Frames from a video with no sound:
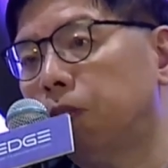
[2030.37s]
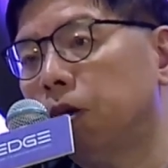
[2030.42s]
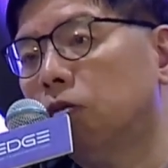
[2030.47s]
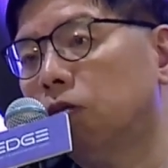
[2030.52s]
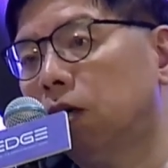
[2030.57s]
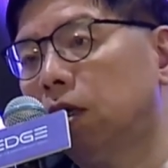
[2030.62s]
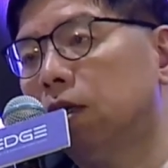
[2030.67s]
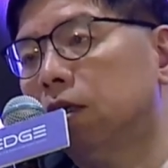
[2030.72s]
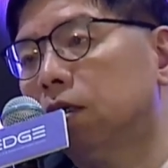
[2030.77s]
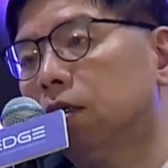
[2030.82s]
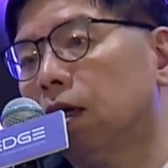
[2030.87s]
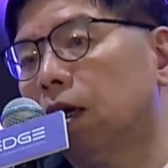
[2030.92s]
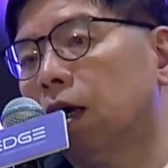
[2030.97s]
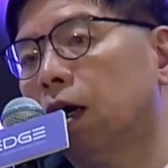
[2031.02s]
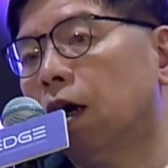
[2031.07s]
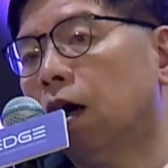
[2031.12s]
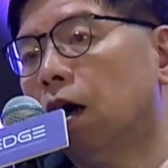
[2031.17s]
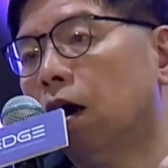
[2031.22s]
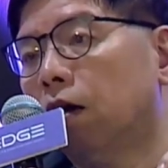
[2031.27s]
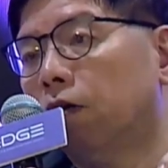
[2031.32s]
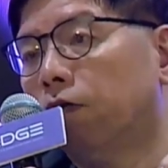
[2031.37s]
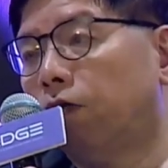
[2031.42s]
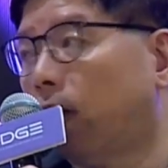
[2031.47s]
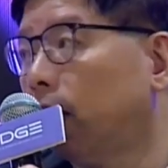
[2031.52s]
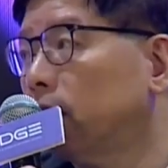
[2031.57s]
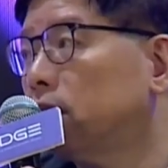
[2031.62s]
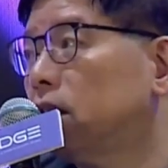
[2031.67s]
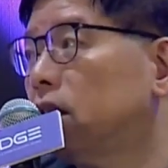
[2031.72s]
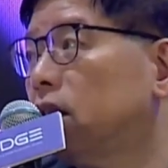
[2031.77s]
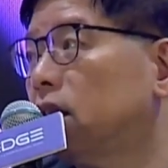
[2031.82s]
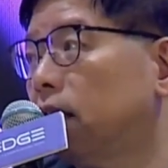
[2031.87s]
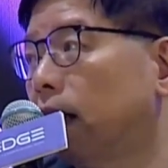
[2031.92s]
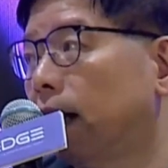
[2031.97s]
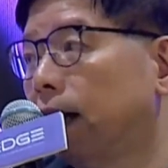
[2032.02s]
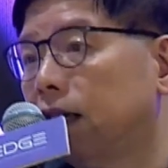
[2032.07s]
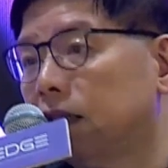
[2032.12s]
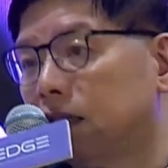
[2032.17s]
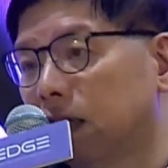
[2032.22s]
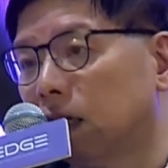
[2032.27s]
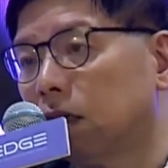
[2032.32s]
including DID,
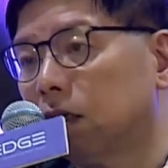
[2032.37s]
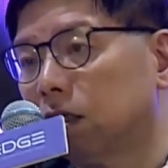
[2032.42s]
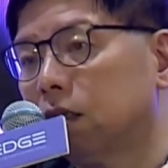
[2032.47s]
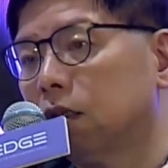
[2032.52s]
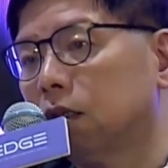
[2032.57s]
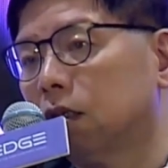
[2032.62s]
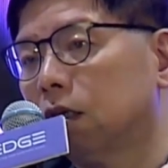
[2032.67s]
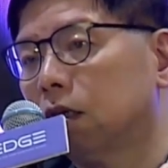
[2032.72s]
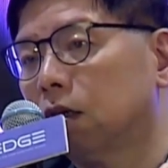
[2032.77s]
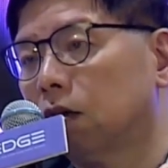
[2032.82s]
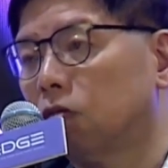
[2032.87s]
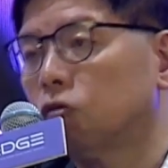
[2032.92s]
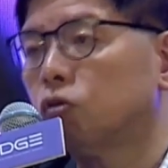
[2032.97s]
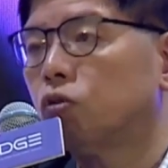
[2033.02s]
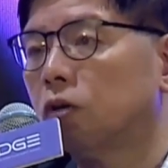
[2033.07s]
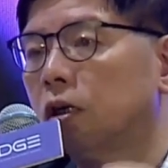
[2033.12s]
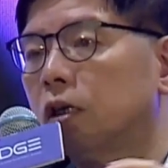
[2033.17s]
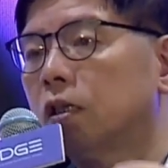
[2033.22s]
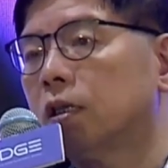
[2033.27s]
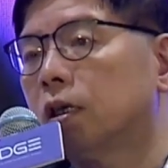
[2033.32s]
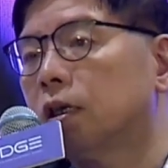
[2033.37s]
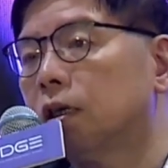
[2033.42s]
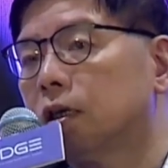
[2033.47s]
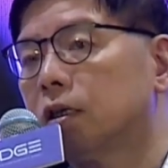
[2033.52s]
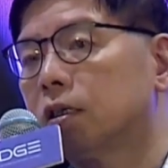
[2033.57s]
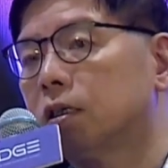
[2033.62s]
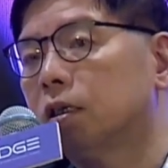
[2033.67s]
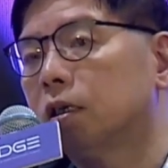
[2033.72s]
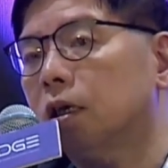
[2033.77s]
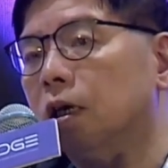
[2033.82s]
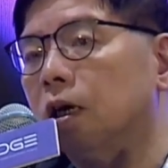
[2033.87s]
stablecoin, and